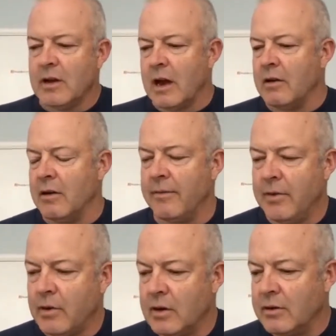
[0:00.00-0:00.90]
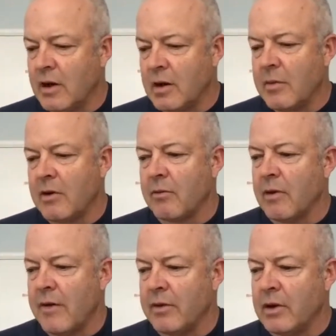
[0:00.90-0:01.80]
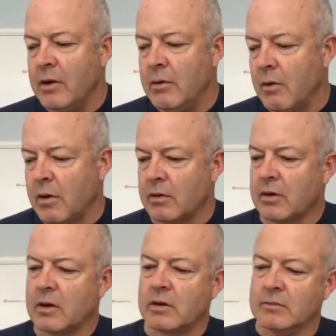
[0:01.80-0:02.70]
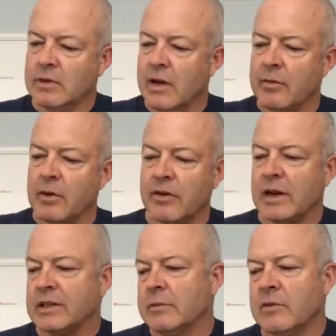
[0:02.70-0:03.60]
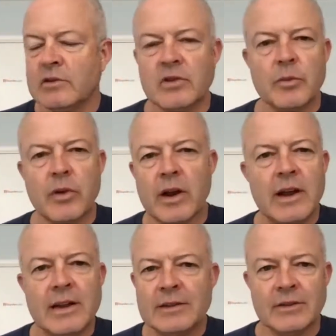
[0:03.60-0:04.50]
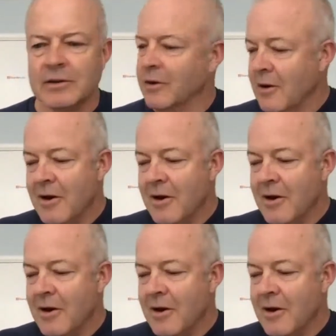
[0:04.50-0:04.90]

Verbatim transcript: I don't know if you can talk about revenue or number of customers or brands or